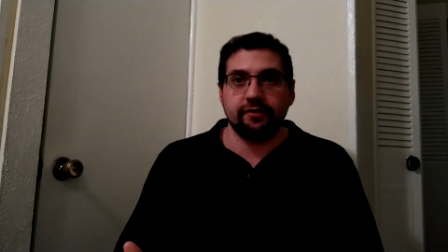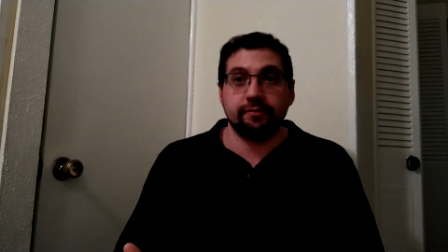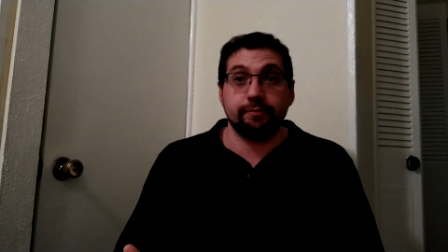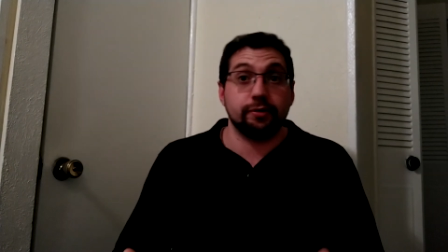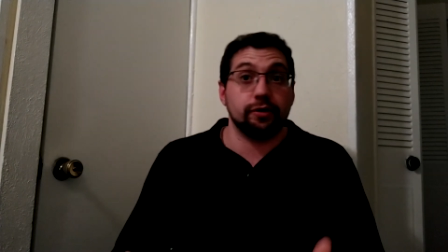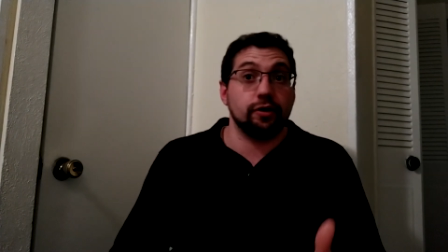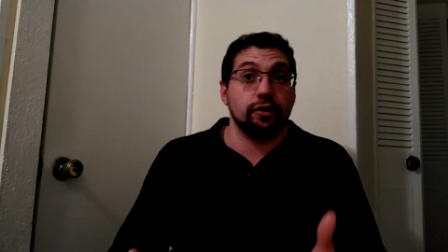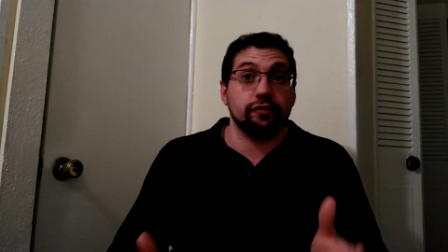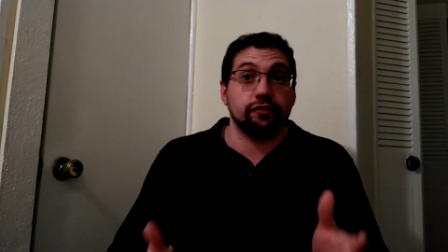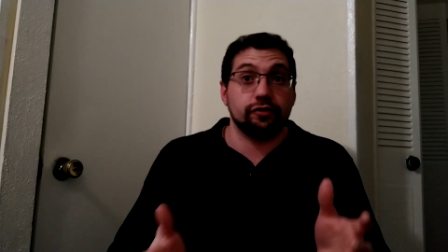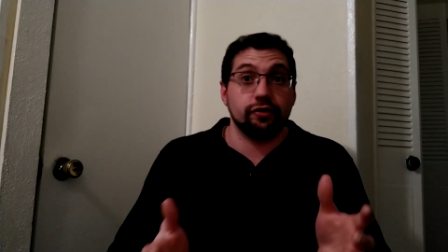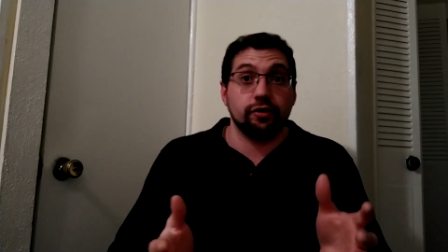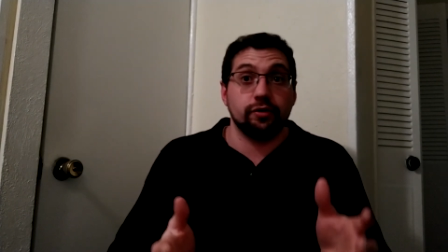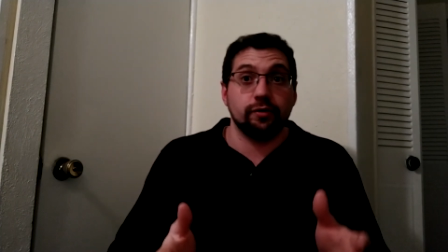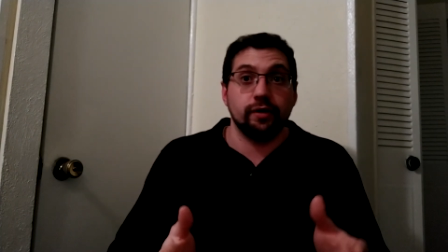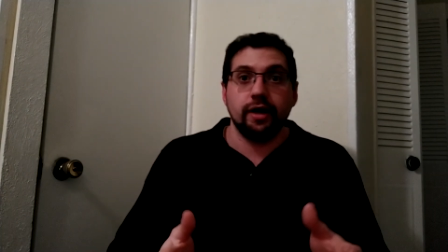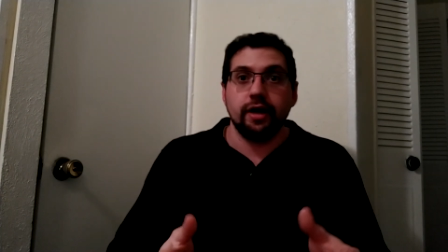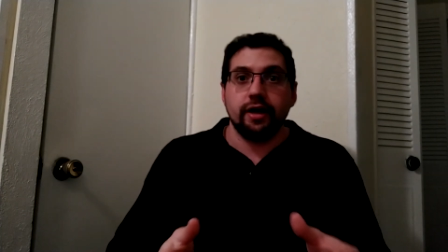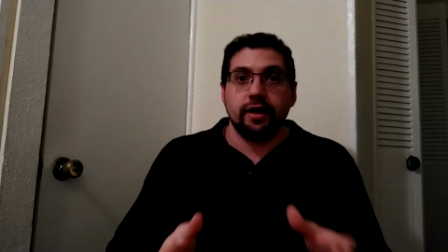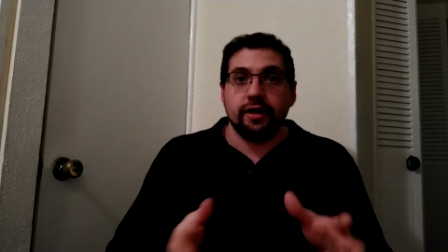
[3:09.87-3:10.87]
but
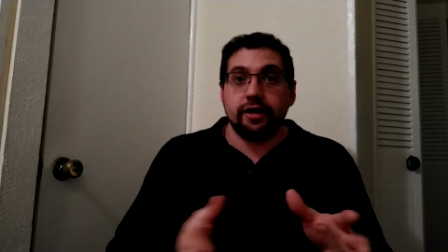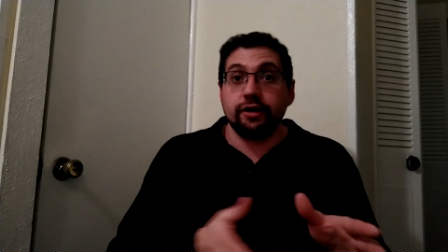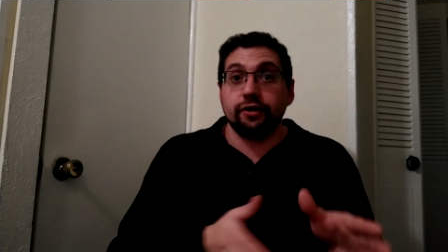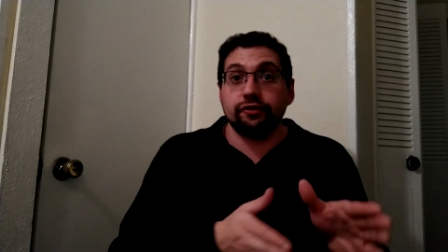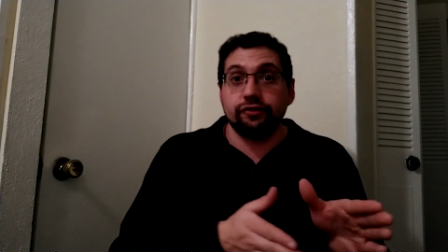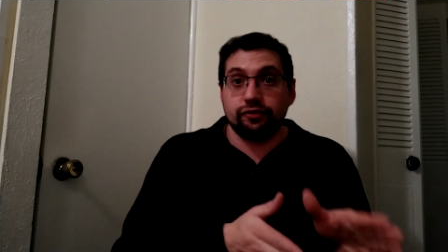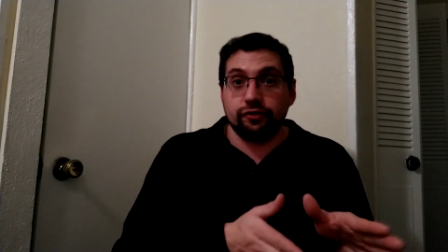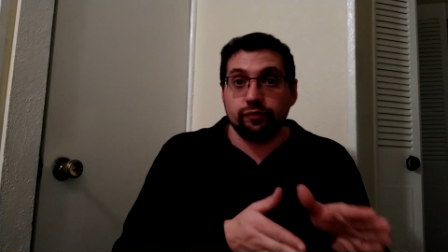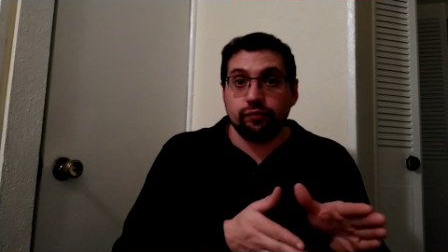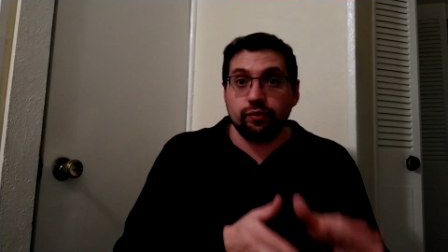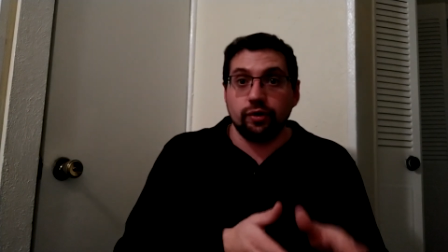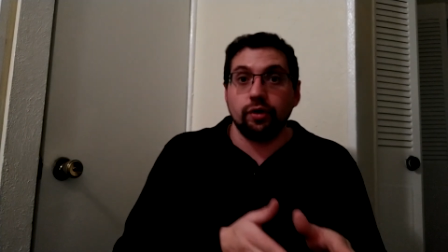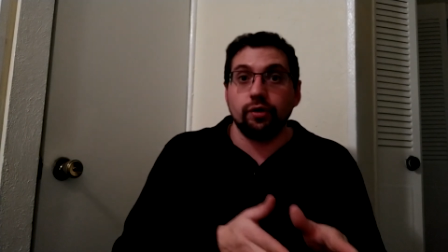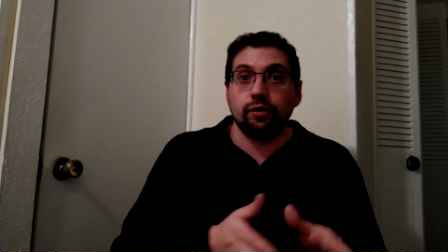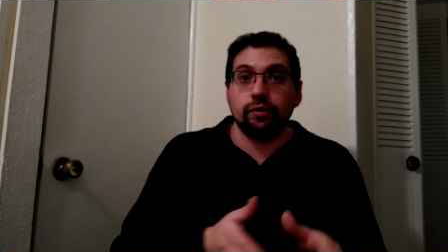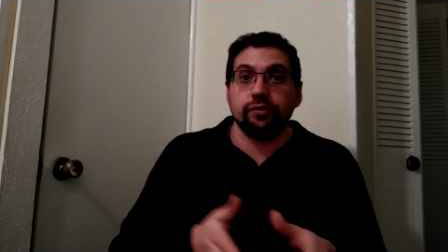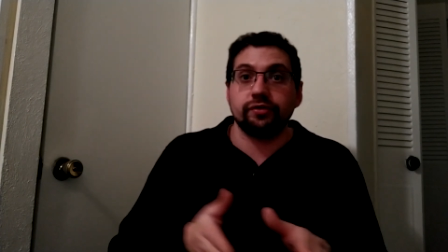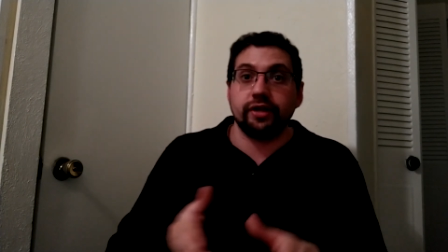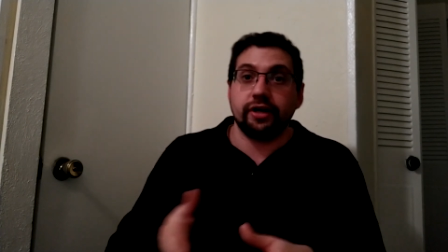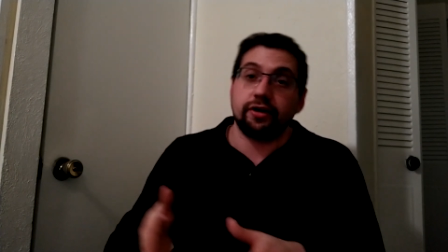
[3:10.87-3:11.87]
also here's the
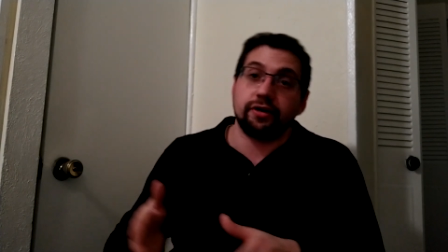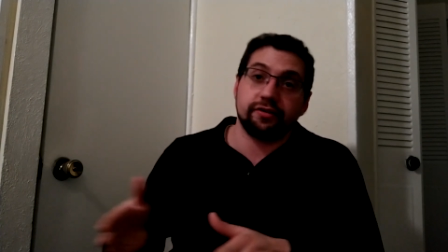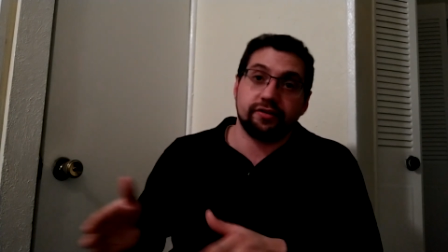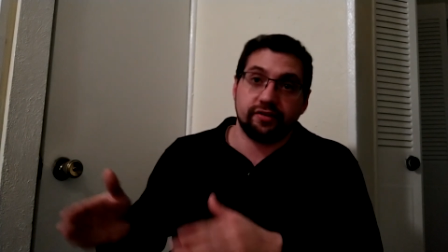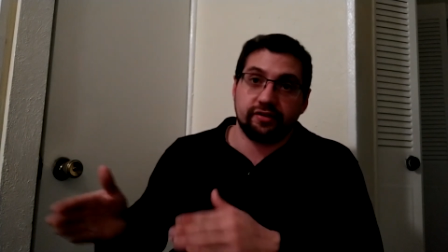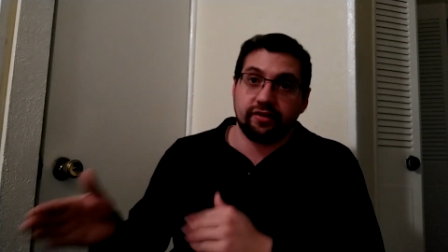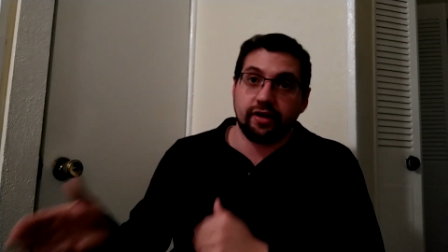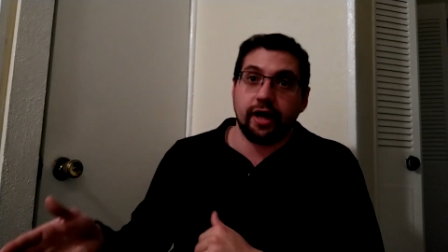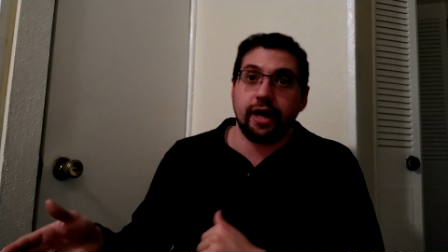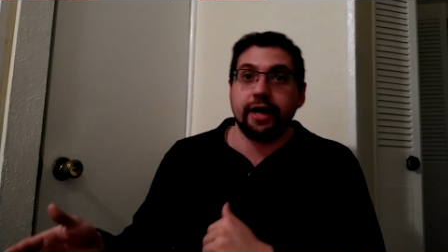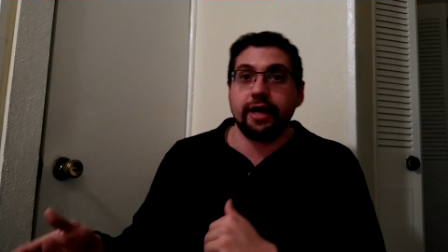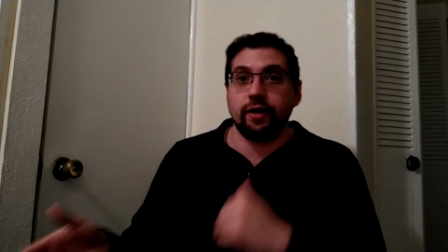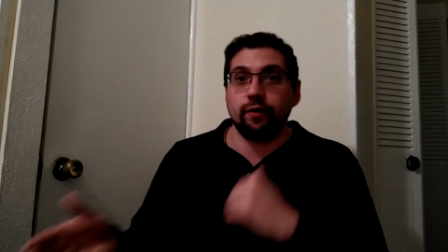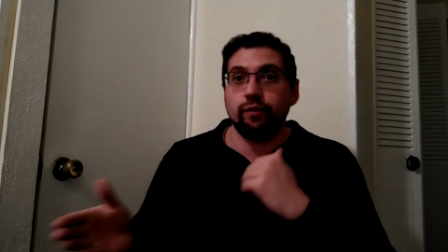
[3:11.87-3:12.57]
roles in our society,